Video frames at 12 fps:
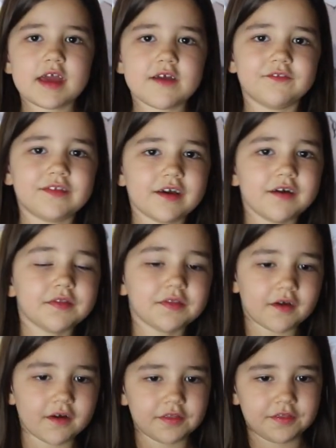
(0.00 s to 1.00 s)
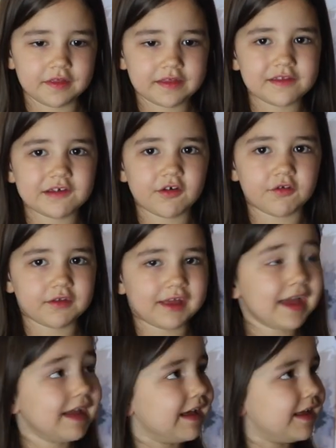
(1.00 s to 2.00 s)
if there's a 6-year-old
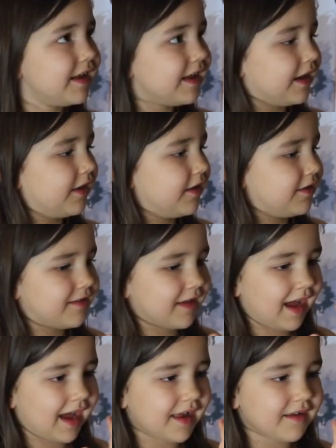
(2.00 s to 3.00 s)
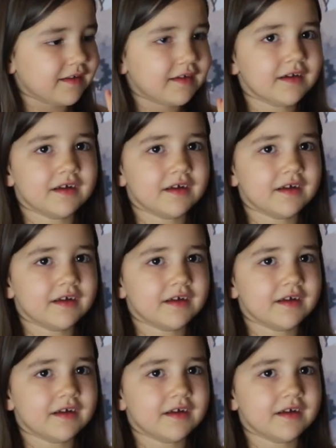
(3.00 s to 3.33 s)
kid and a dad